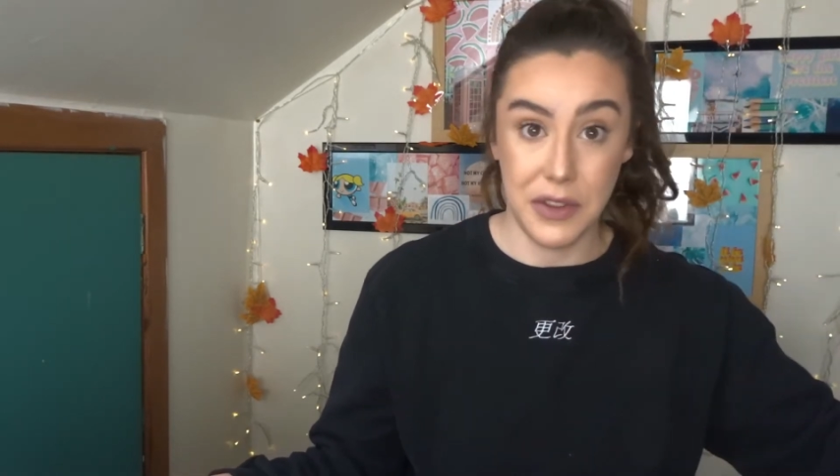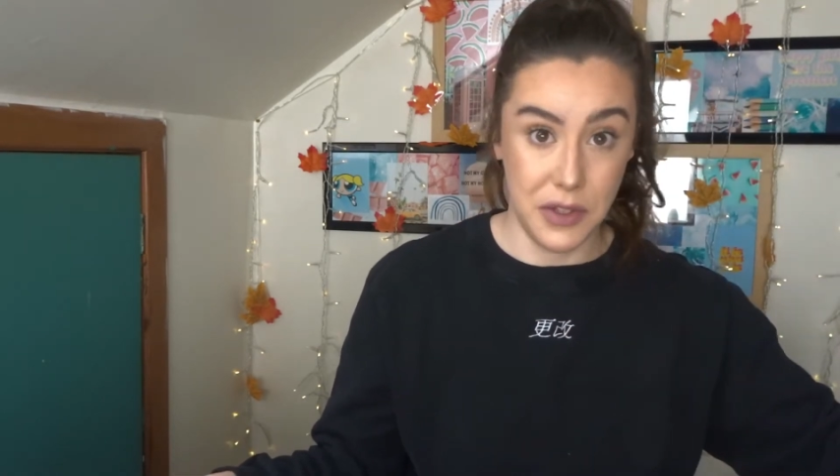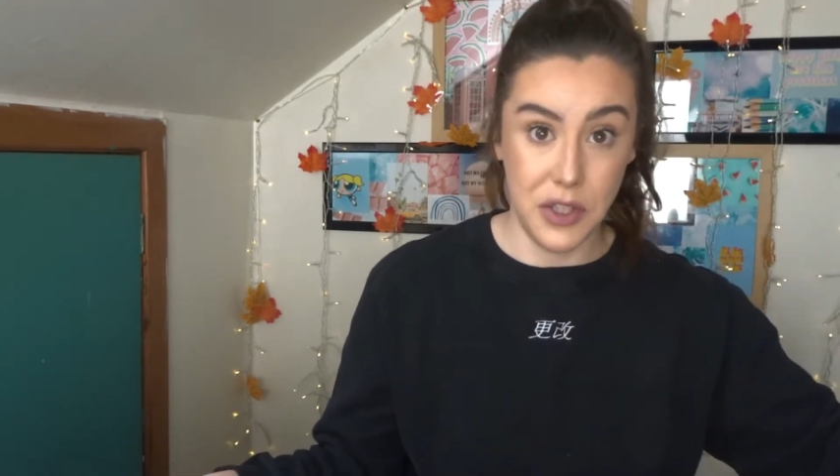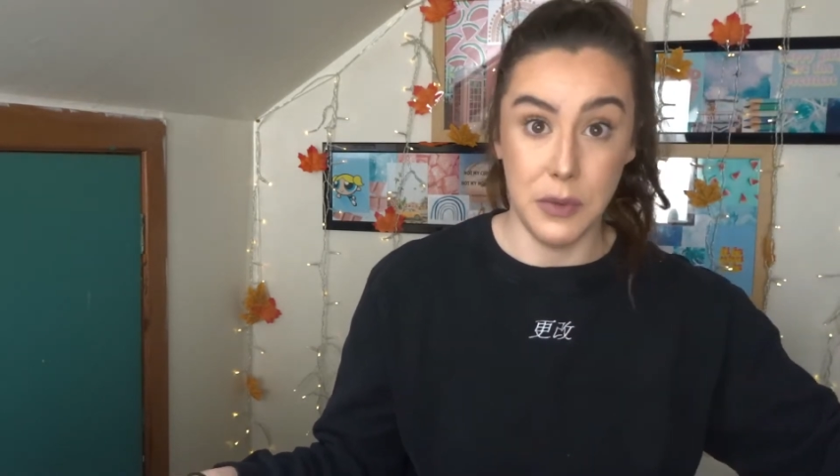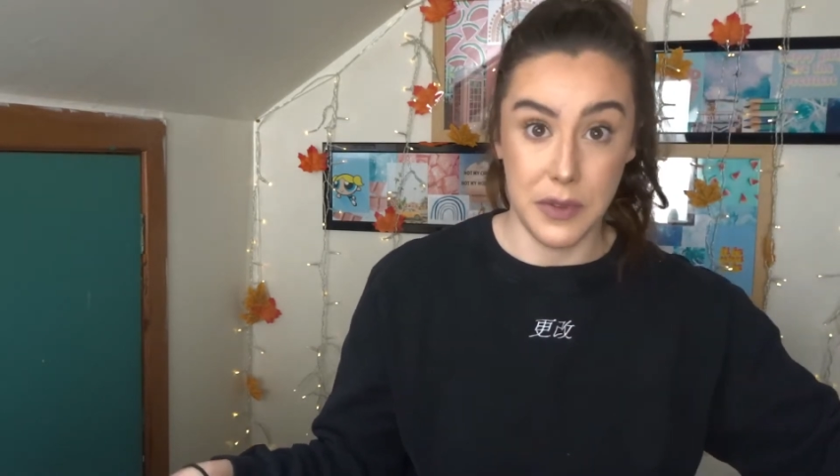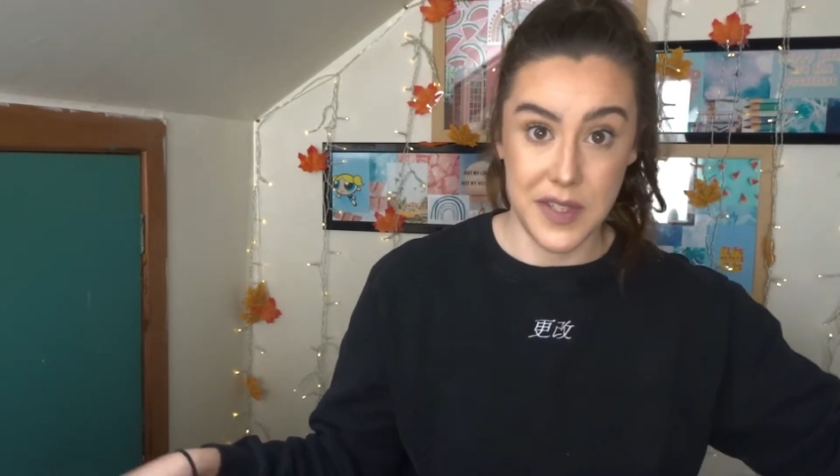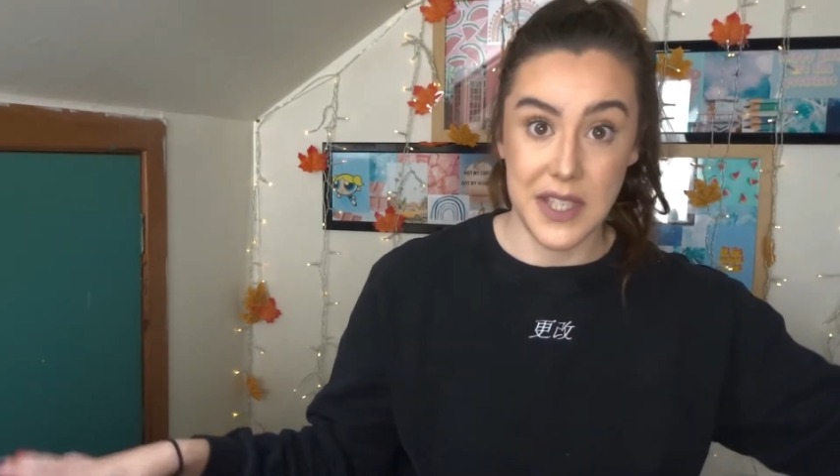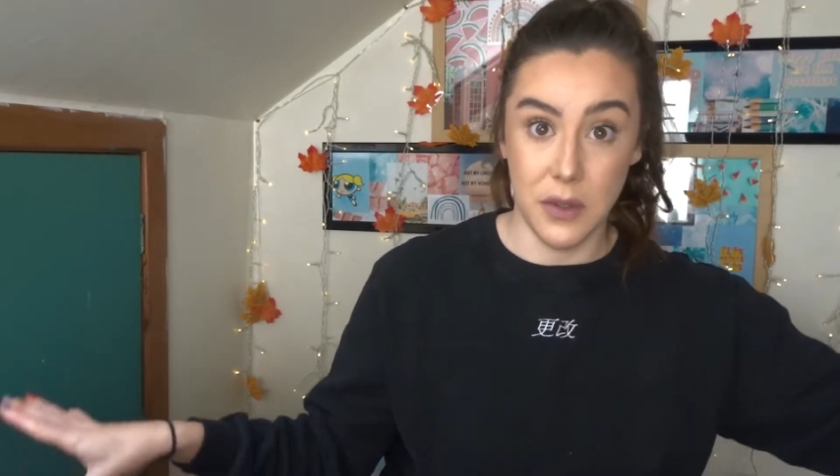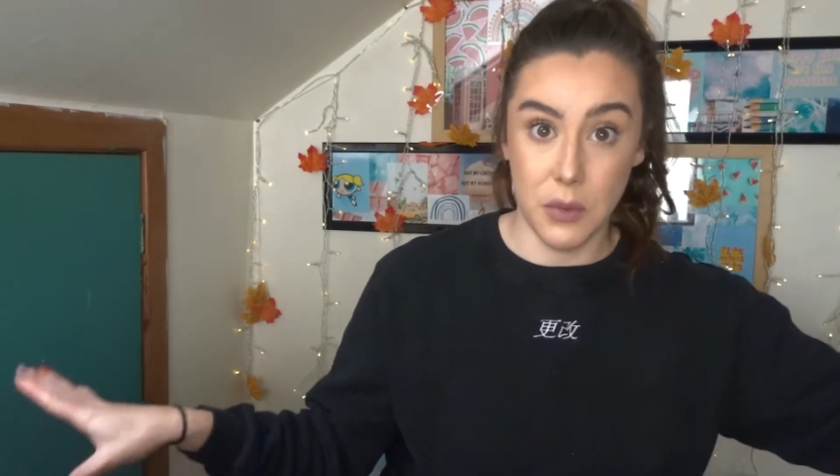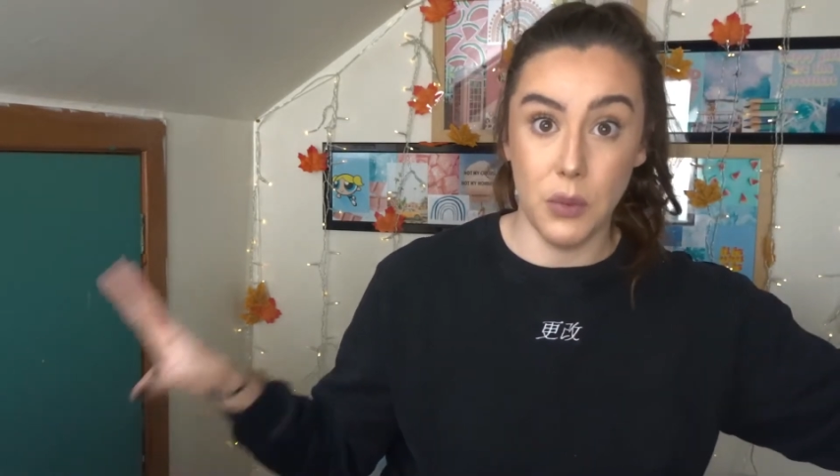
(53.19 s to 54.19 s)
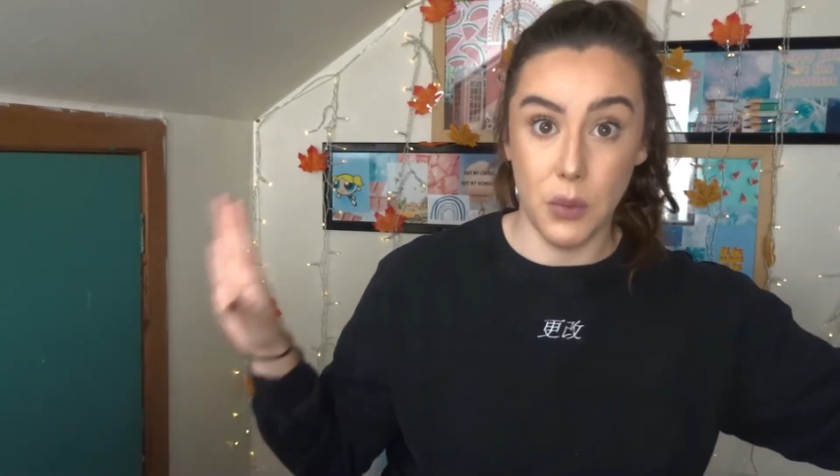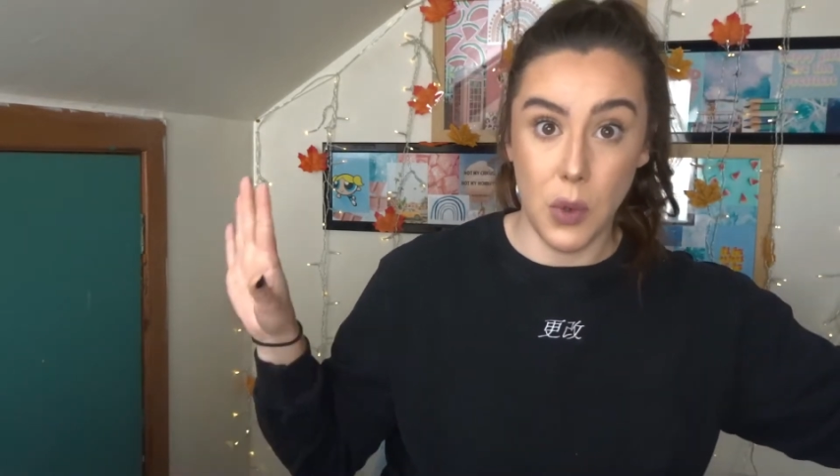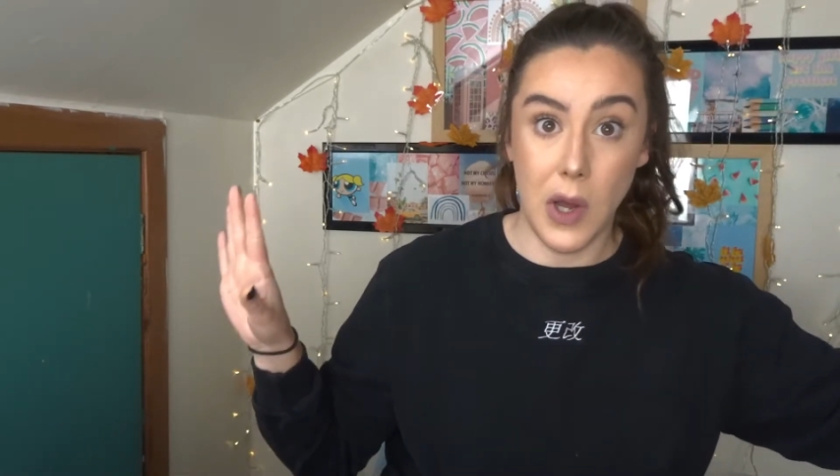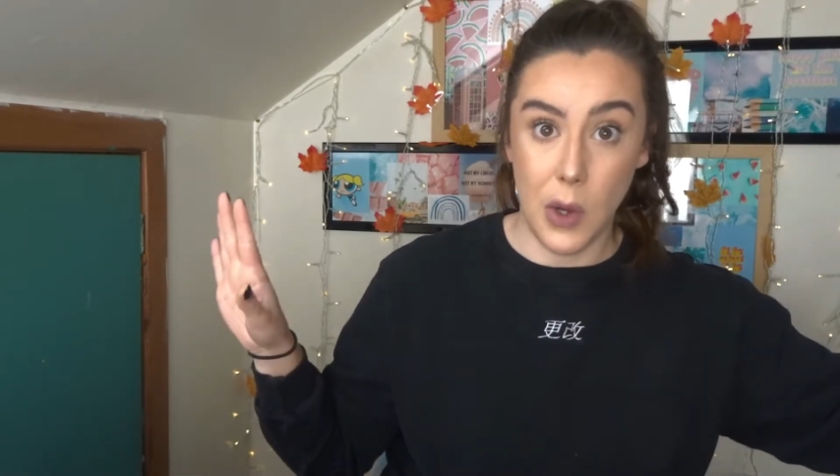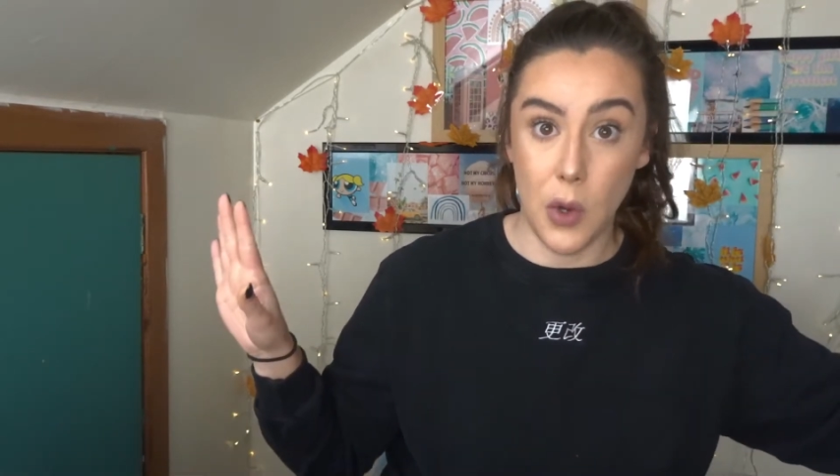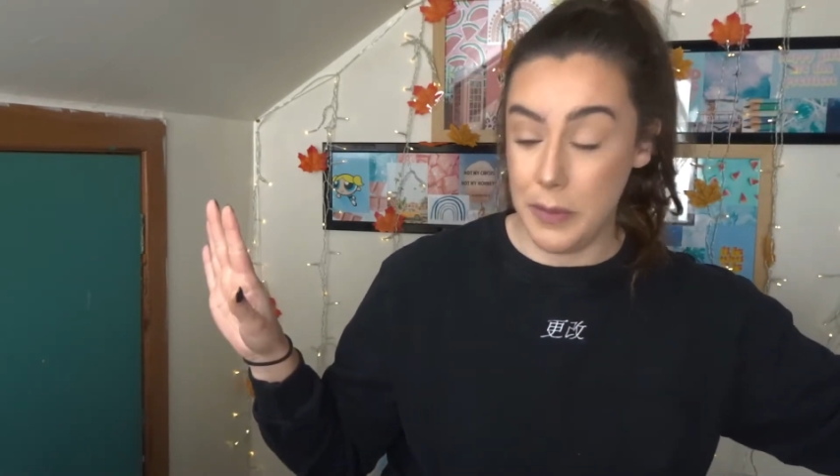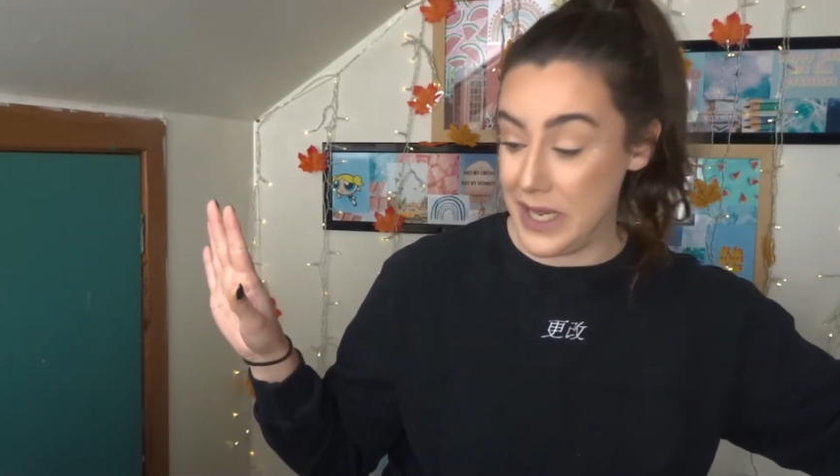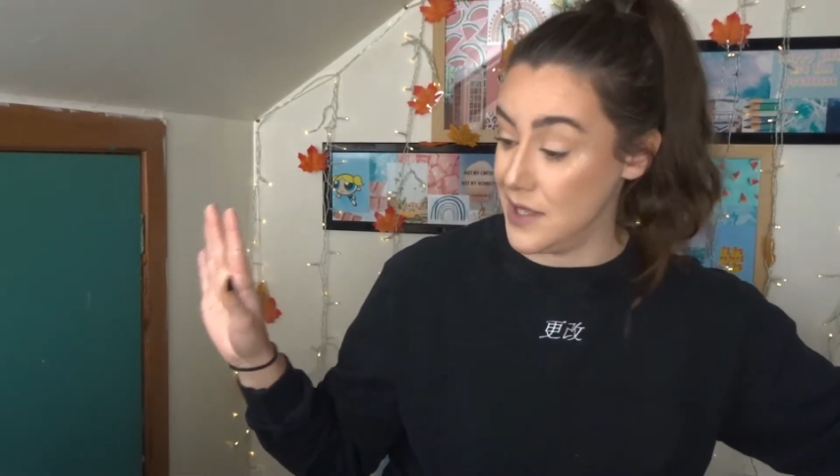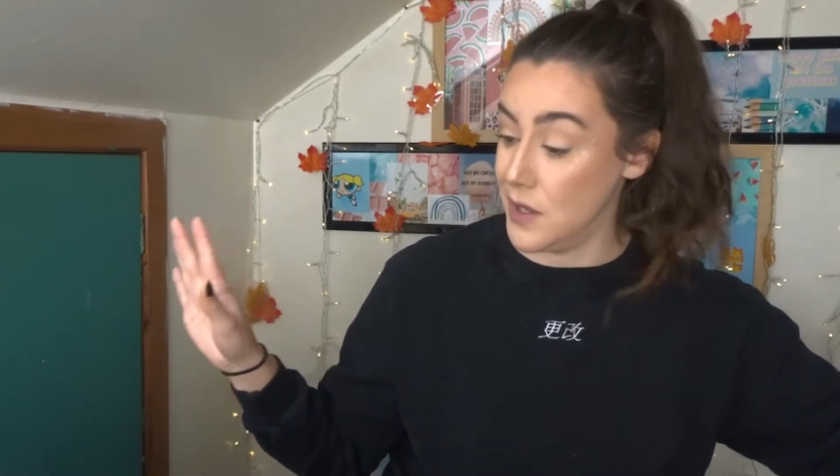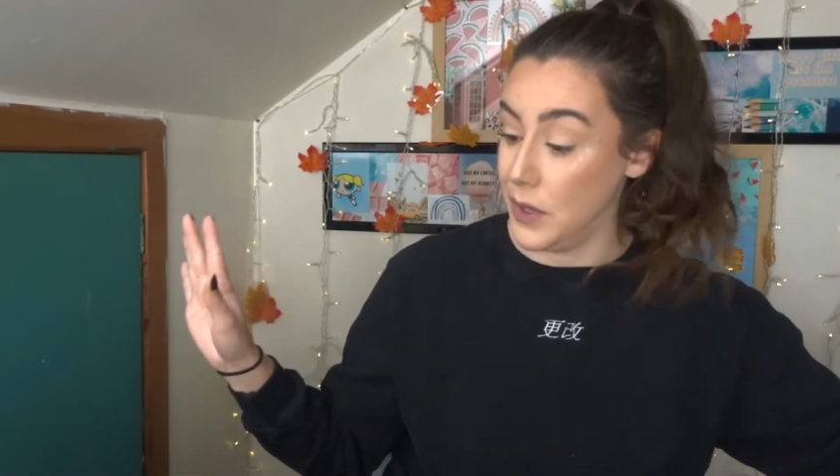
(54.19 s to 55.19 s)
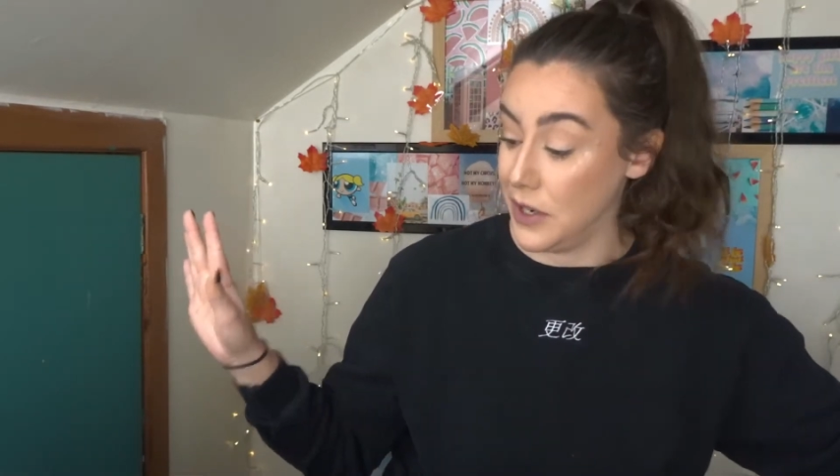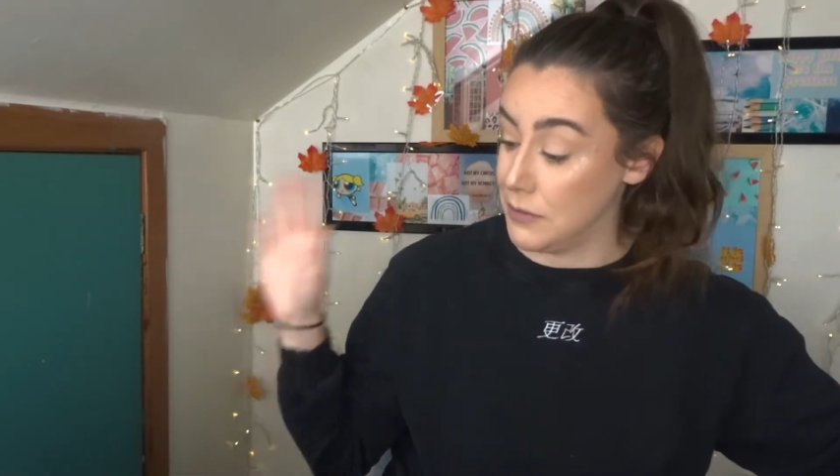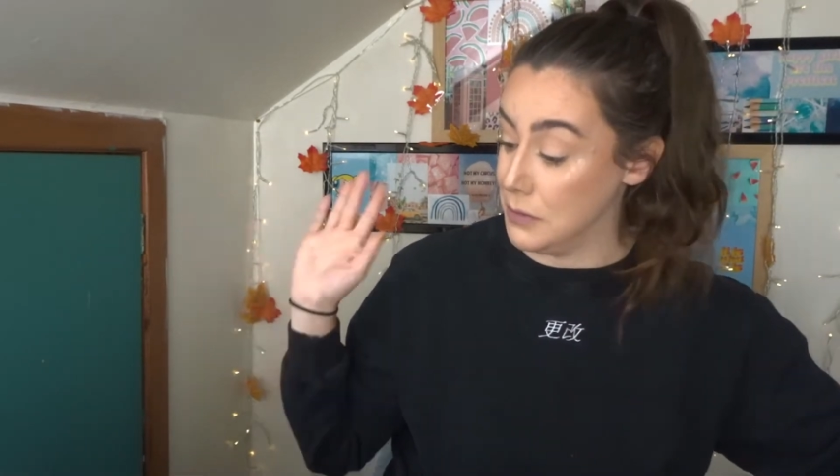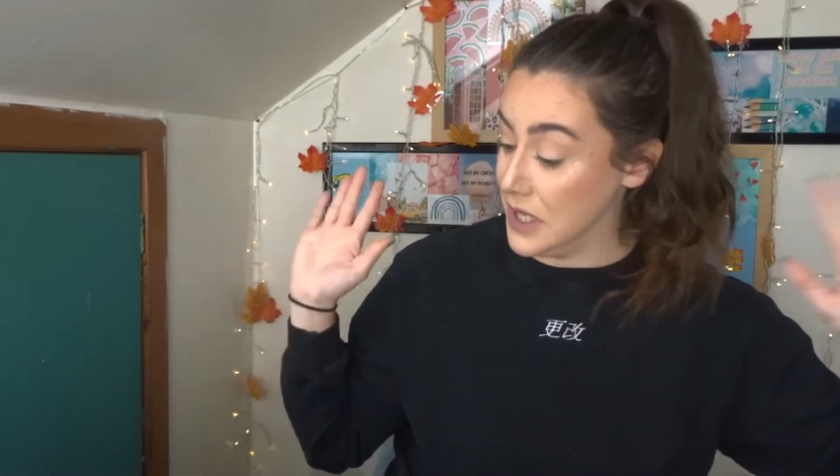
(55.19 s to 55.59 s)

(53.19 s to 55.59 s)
you would have seen what a hot mess they were.